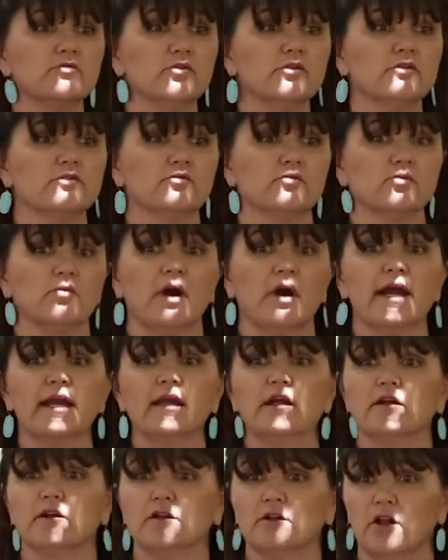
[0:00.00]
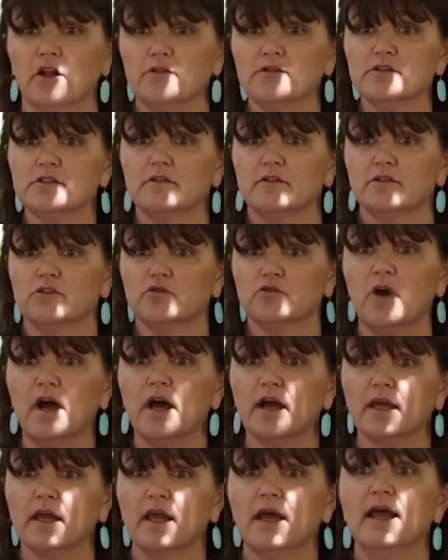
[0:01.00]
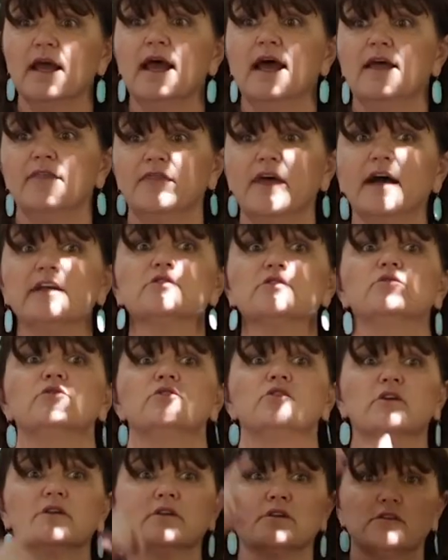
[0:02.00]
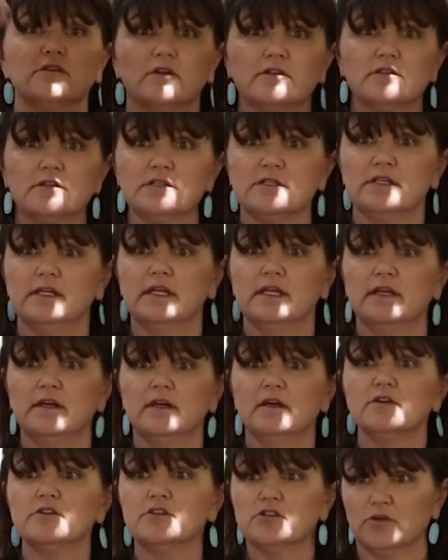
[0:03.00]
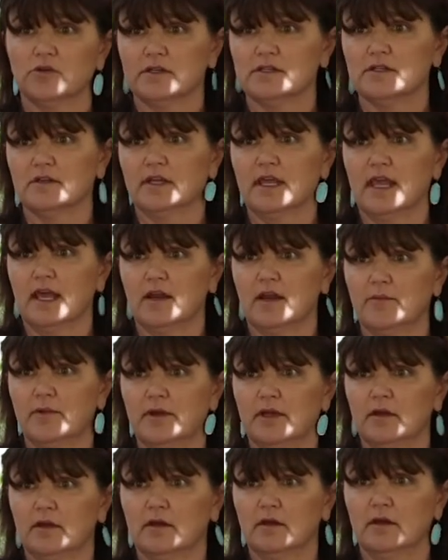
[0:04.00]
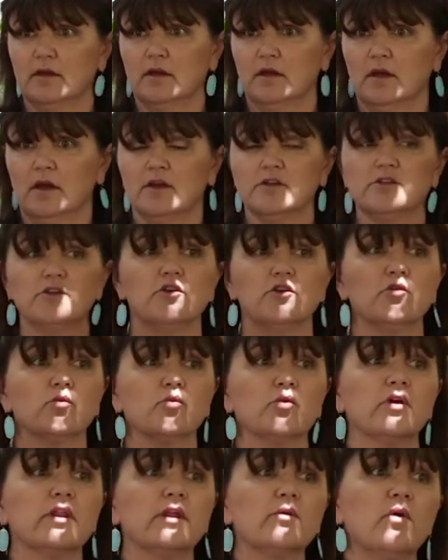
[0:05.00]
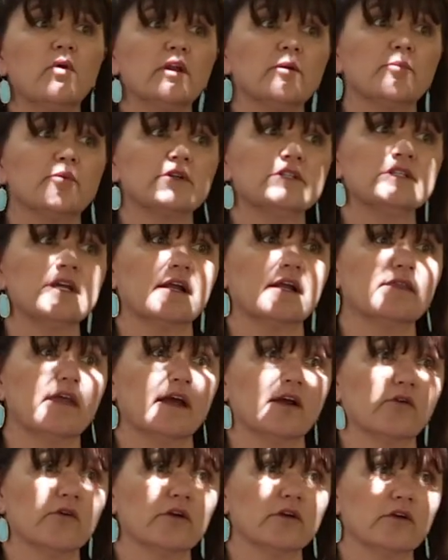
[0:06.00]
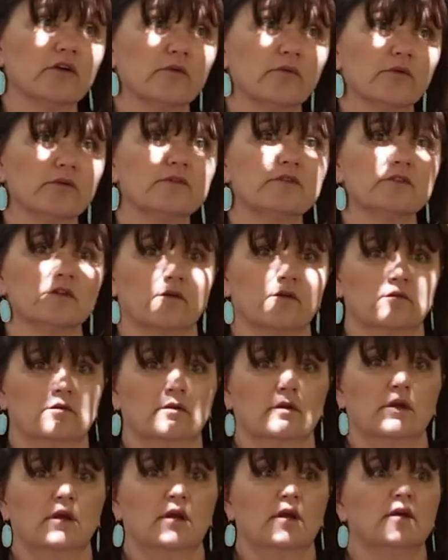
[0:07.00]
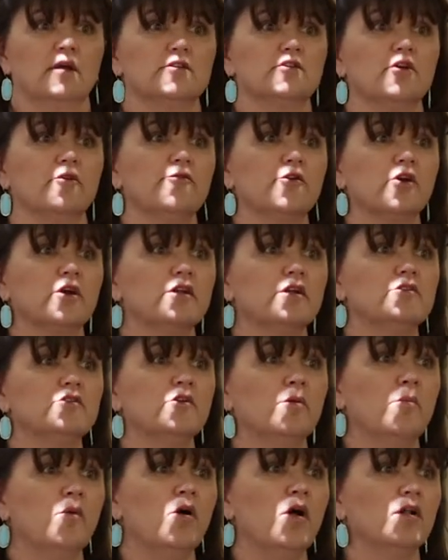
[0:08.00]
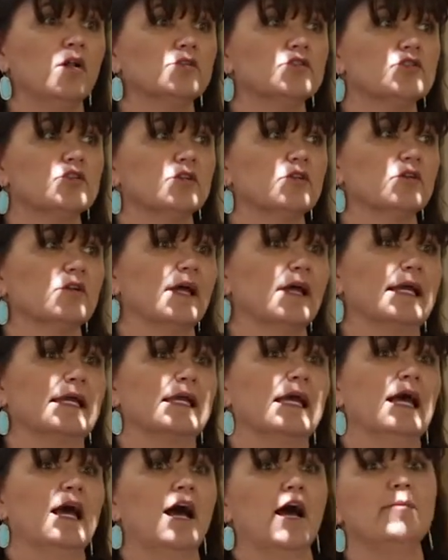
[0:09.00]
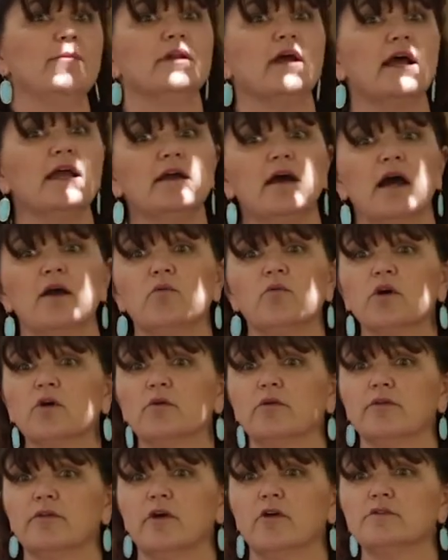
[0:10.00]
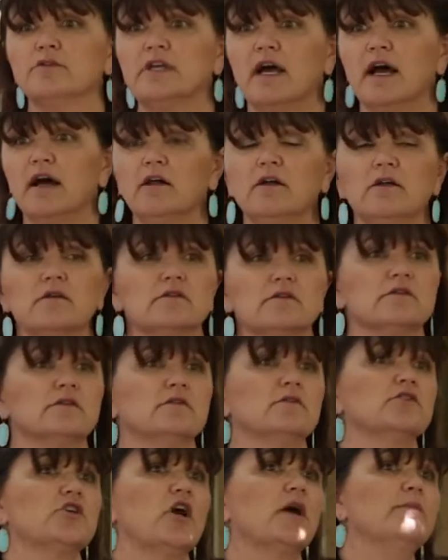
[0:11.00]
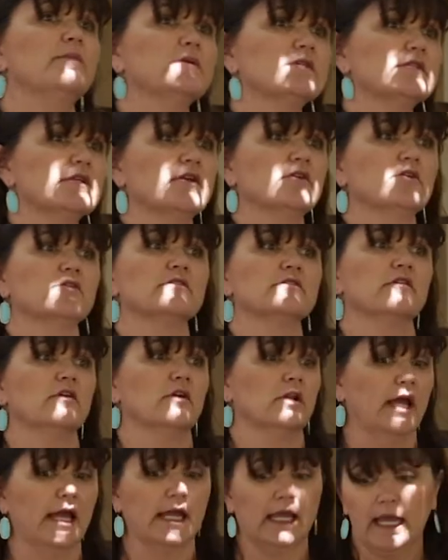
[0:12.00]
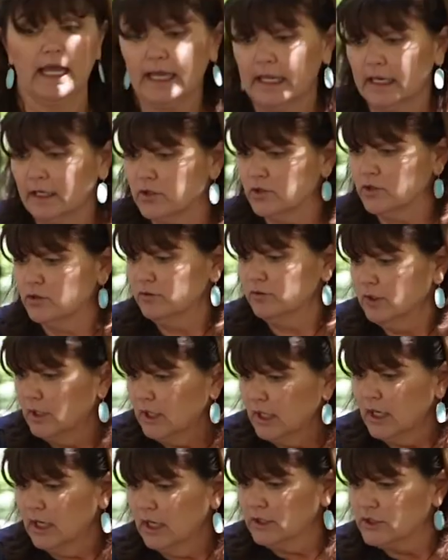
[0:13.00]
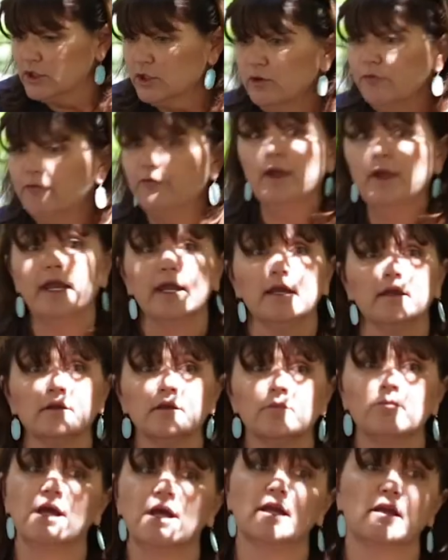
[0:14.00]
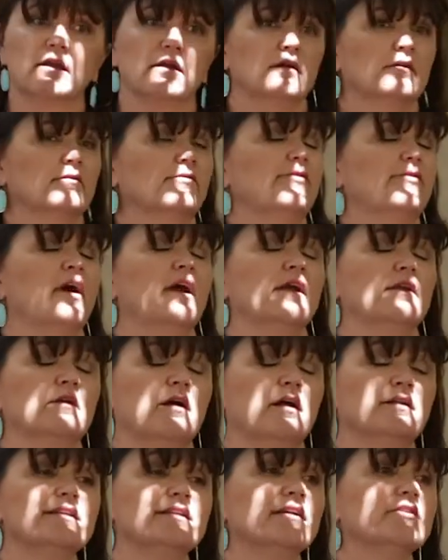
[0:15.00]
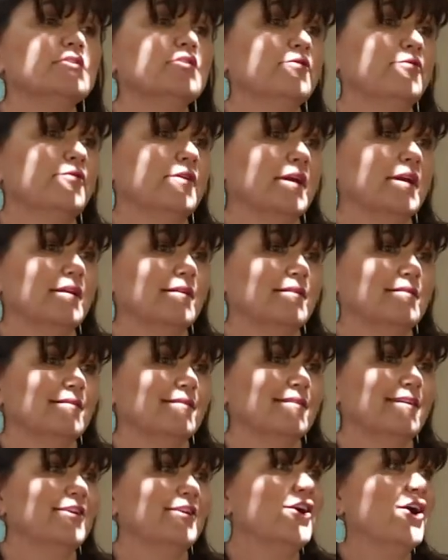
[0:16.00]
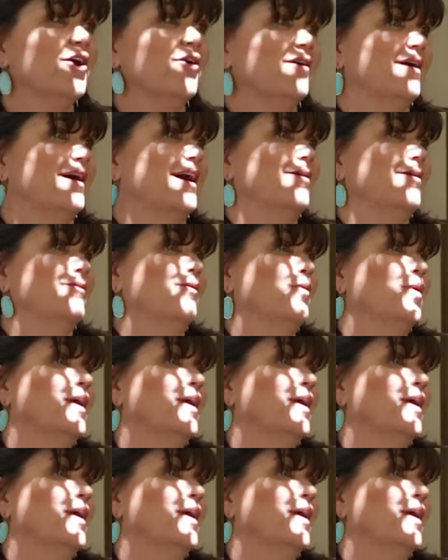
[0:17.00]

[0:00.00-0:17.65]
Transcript: roots right close to the trunk, that's when you're going to start to see stress in the canopy. So you really want to protect that critical root zone. So if you're going to do a mulch and you're like, I mean, I, I work with hotels and shopping centers and they're like, I can do two feet. I'm like, fine, I'll take two feet. You know, I mean,